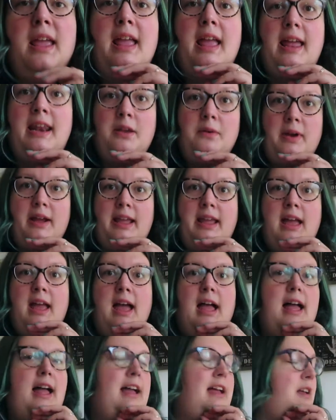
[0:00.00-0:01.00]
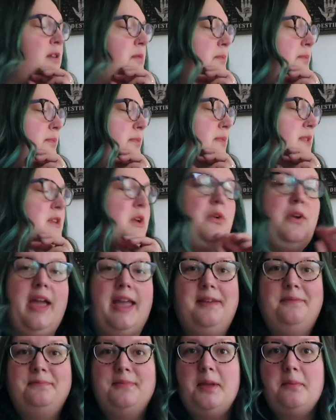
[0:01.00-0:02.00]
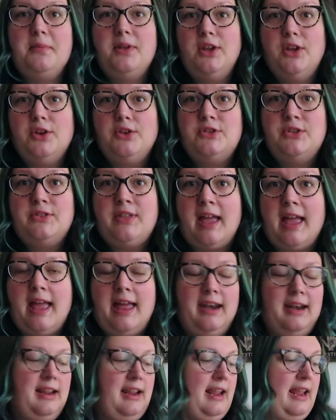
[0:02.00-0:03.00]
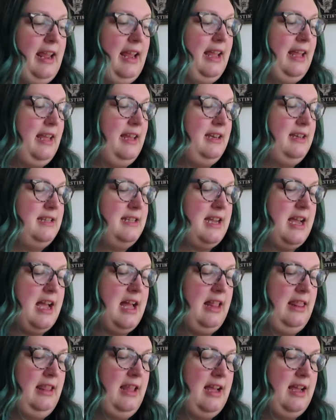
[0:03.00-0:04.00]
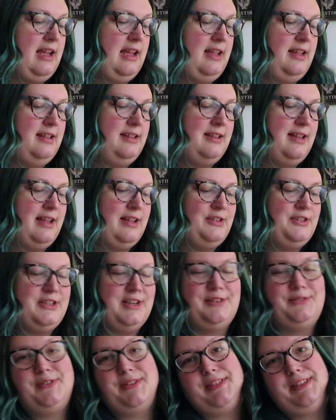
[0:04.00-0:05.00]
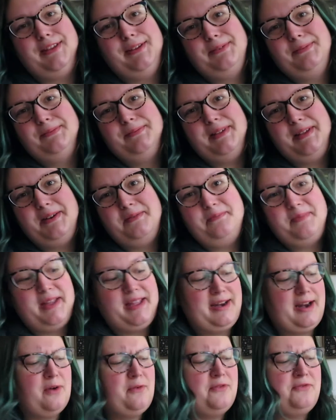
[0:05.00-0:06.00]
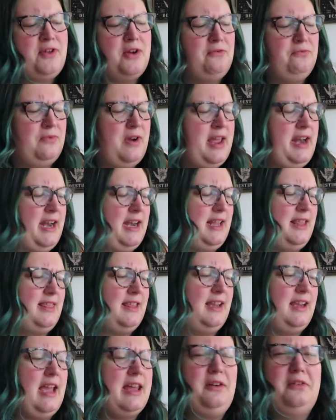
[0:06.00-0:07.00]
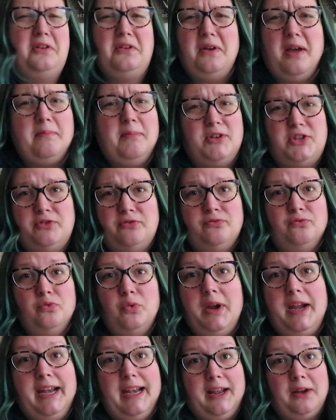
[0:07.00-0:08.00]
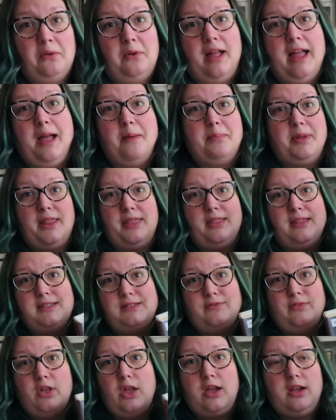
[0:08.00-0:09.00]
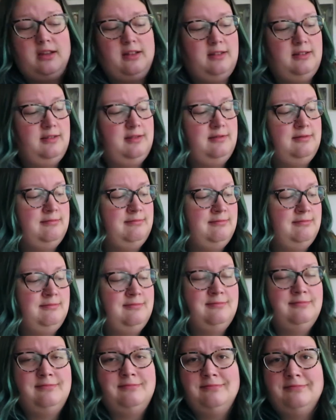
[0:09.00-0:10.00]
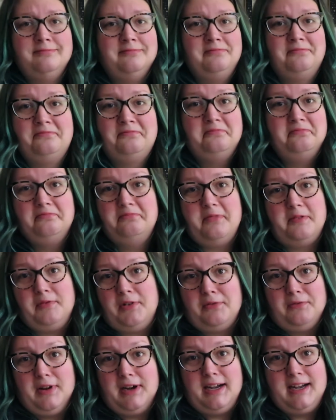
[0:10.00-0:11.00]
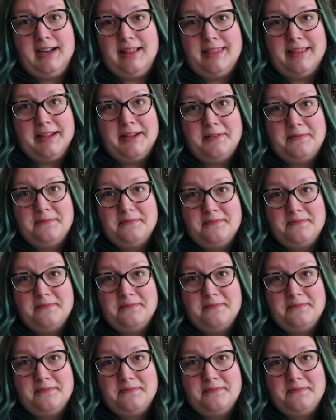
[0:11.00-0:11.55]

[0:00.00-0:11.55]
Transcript: Anyway, so okay, I'm gonna go do that, and I'll check with you in a bit. Oh, I've not read anything. I don't know how much of reading will happen in this vlog. I've not read anything.